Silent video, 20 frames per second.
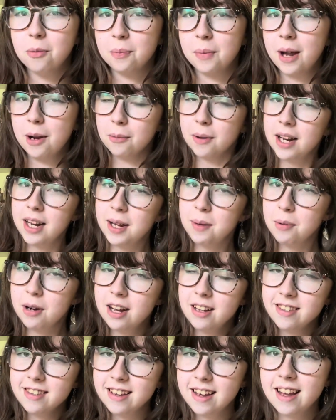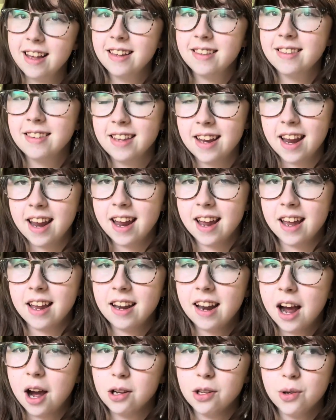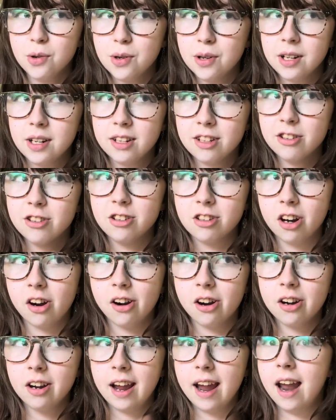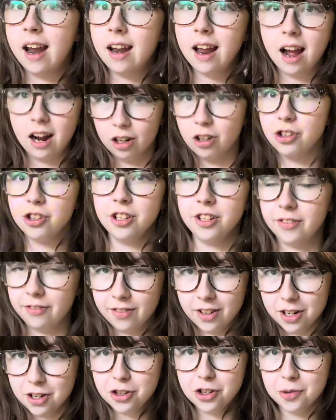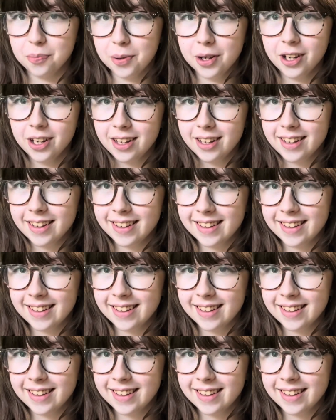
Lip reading: my writing process and how you can start and actually finish a book.